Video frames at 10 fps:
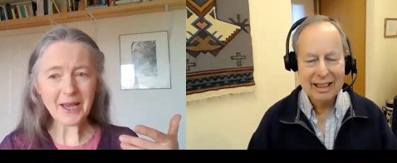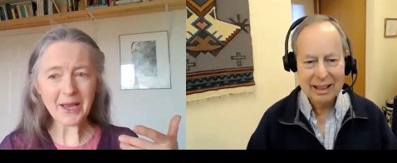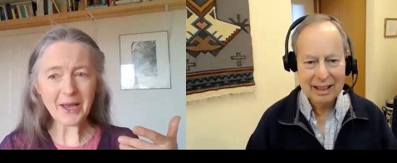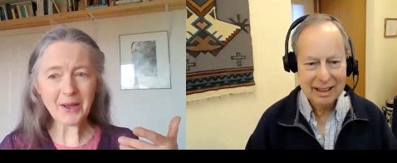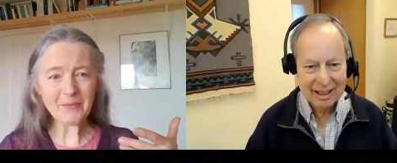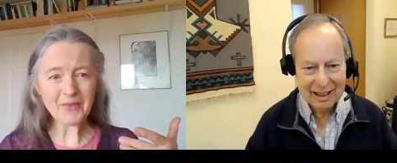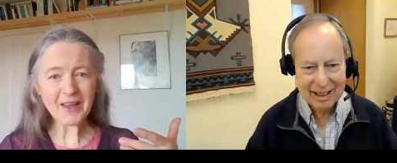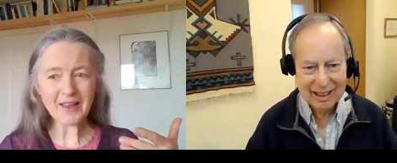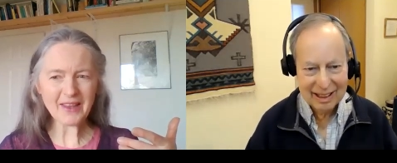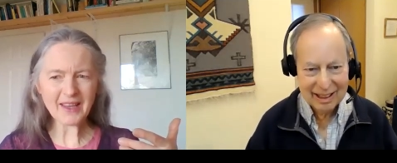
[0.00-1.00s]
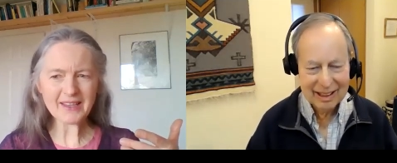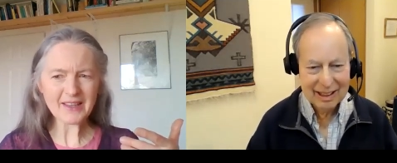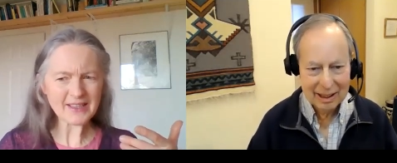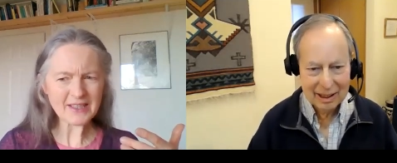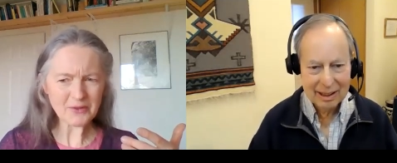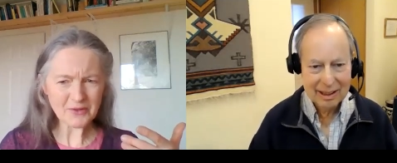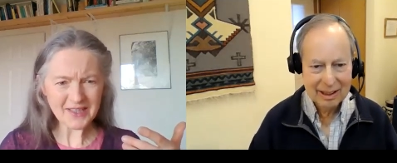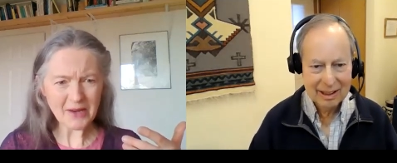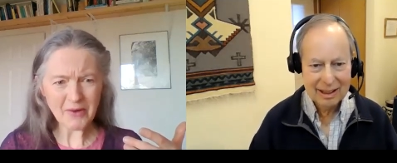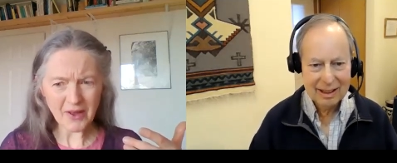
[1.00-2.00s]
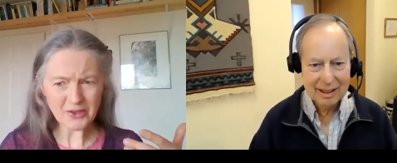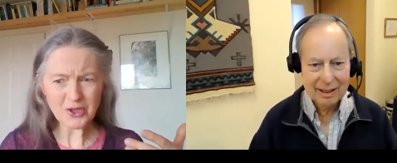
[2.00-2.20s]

Speaker 1: Um, and they, they sort of say rather